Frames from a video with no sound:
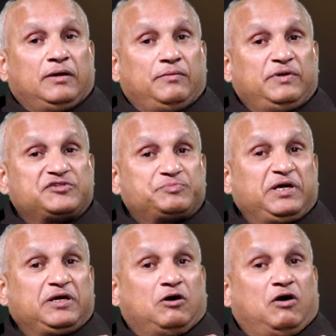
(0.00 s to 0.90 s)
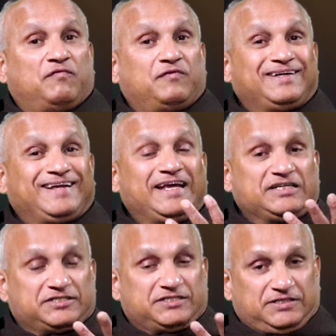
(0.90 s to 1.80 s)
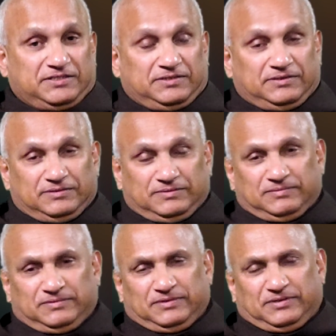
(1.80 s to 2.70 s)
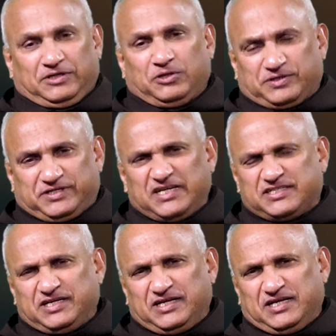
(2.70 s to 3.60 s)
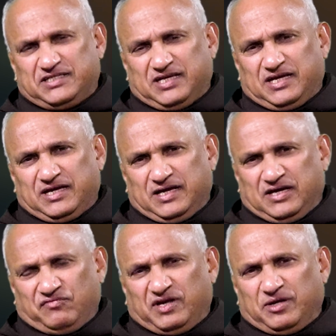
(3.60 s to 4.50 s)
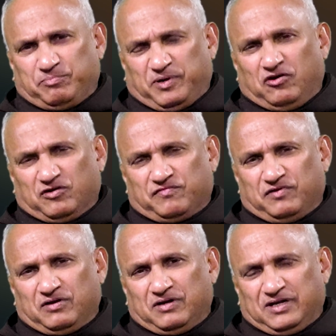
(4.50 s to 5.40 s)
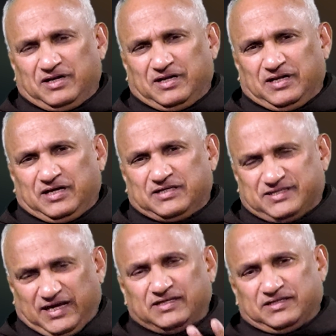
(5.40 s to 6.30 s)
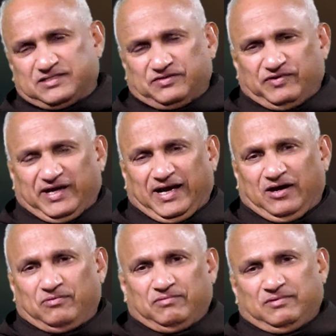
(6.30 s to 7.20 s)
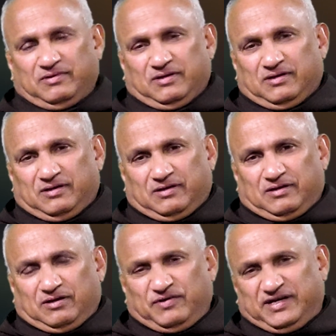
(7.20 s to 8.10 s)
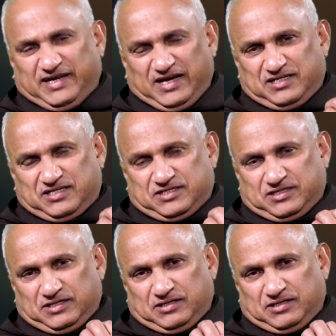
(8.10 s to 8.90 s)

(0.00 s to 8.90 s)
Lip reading: we speak of taste. Tasting is a very powerful sense we have. We taste